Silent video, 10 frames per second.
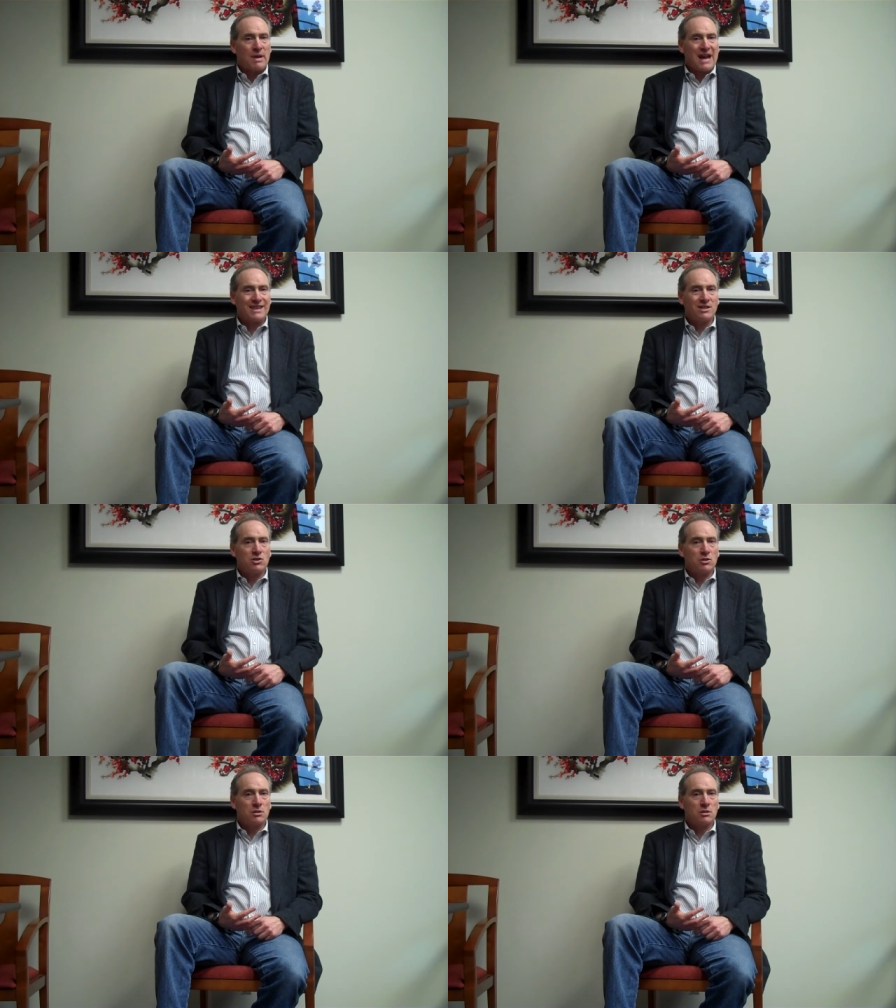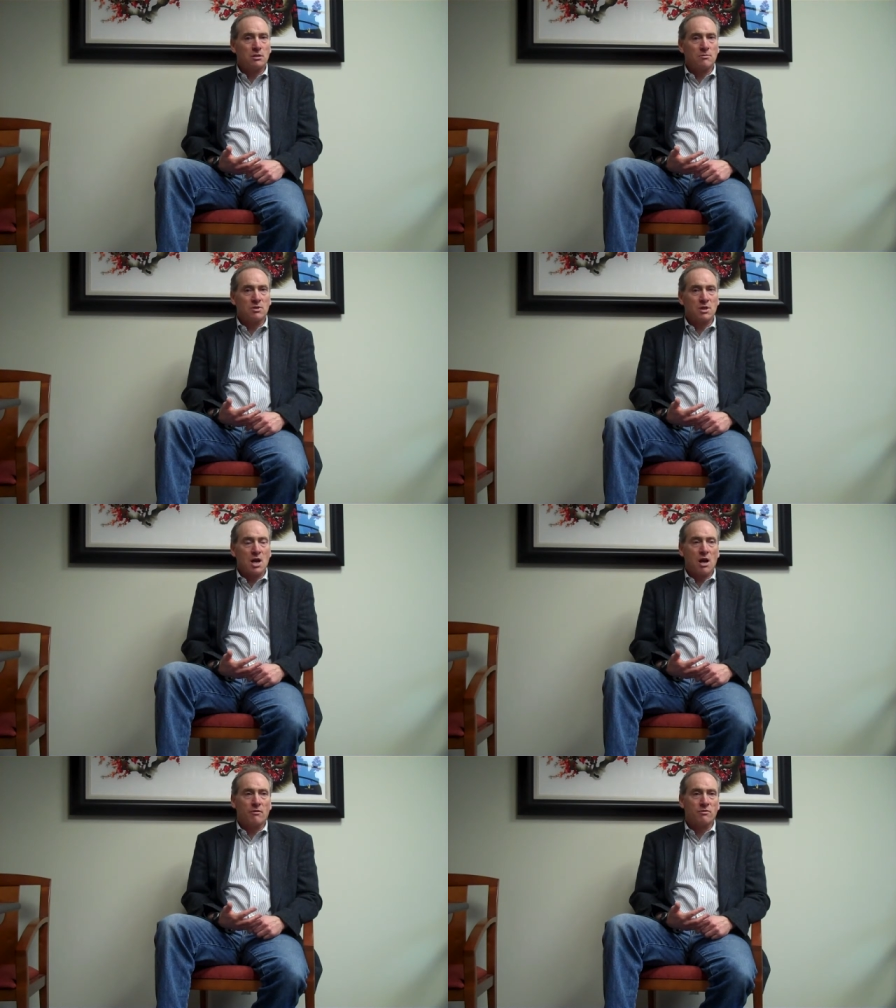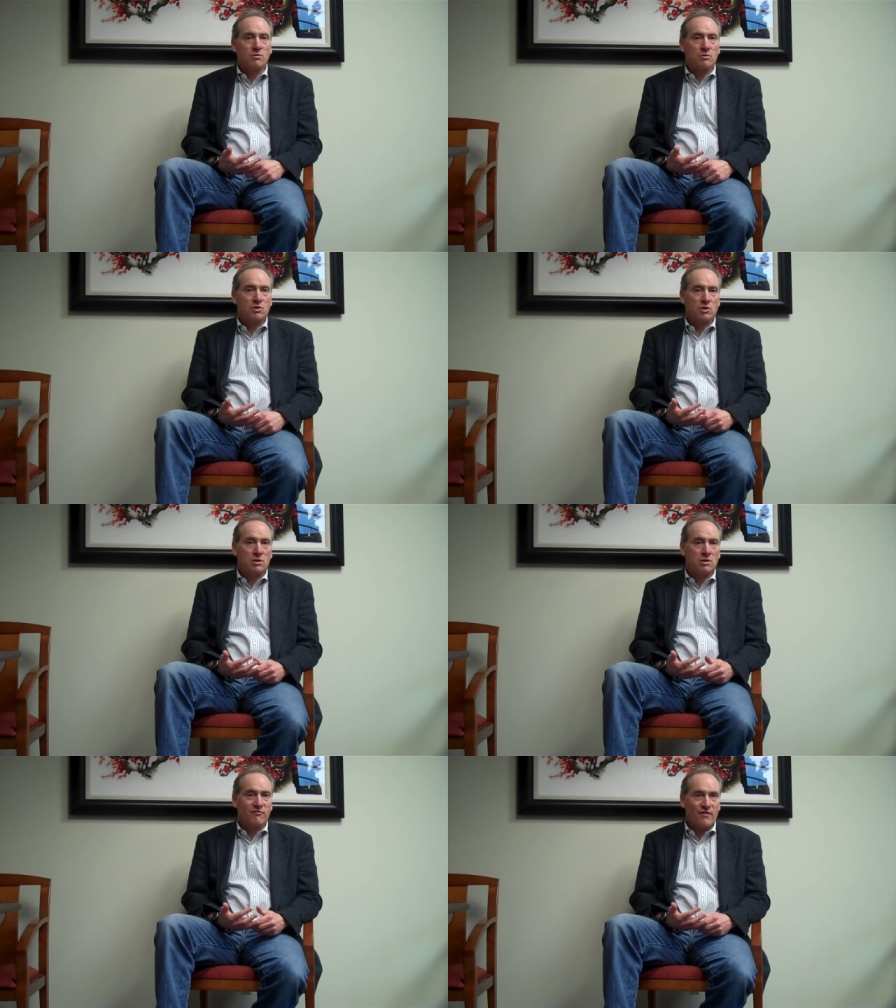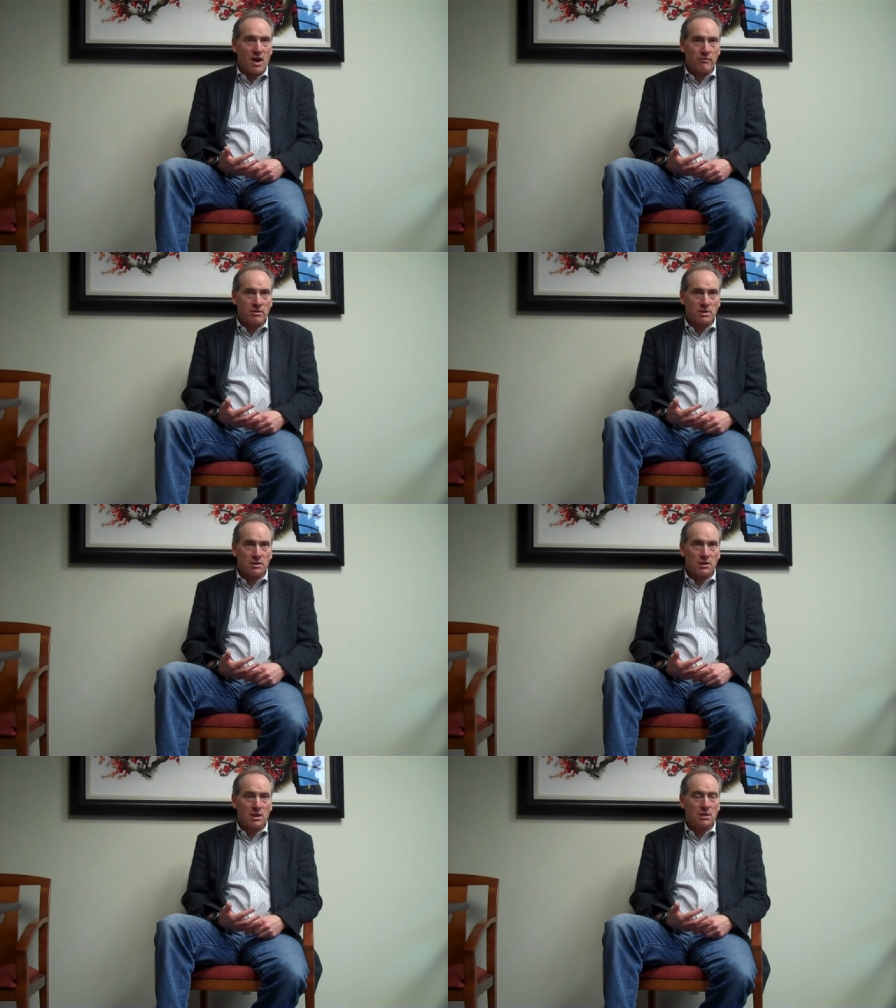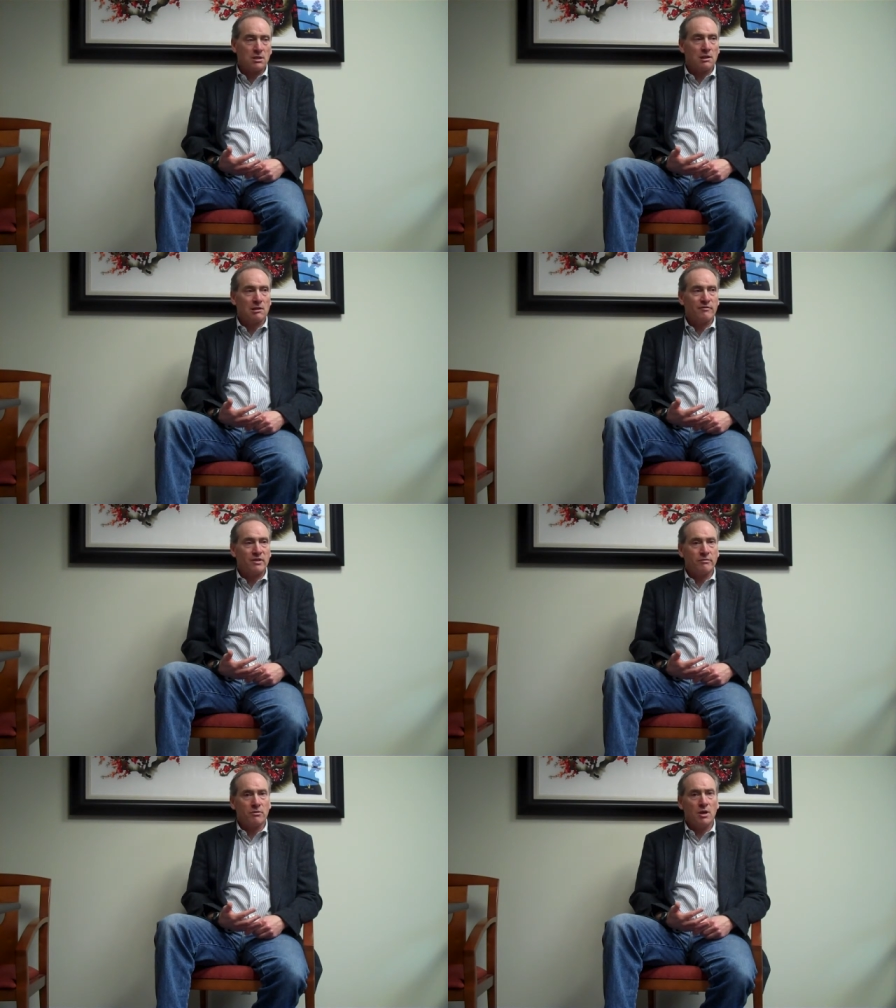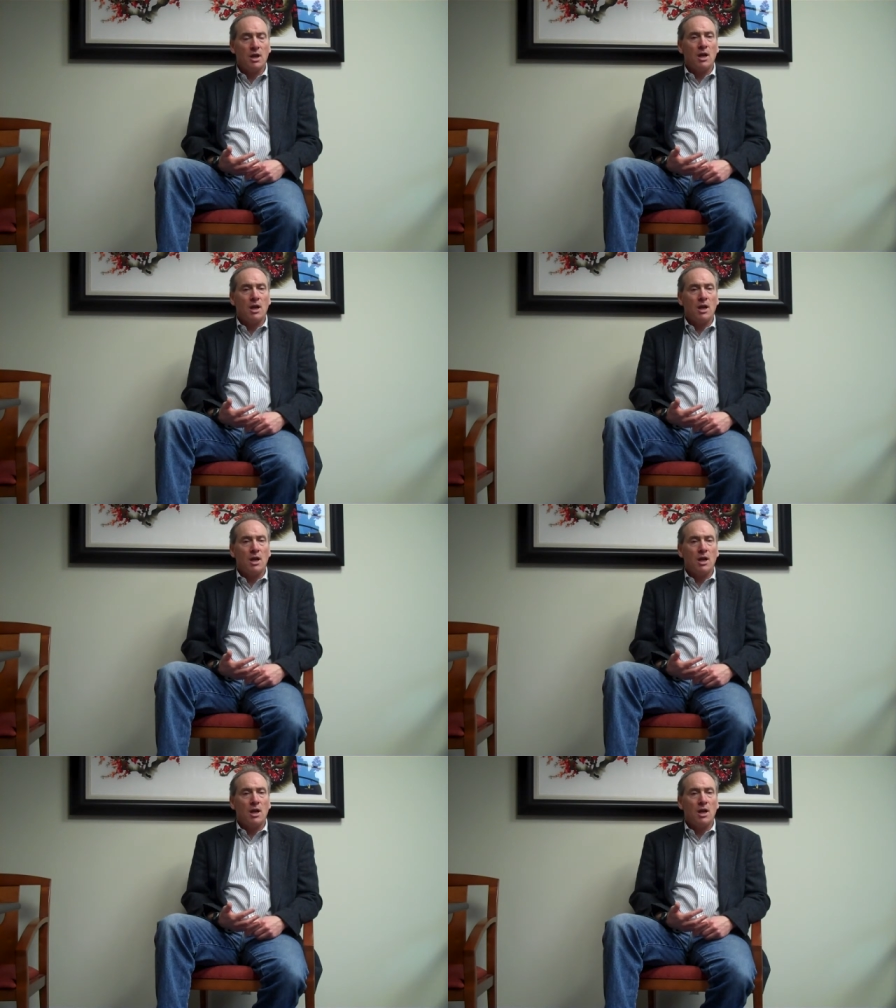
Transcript: pathogens themselves, which is a um, virus in the case of yellow fever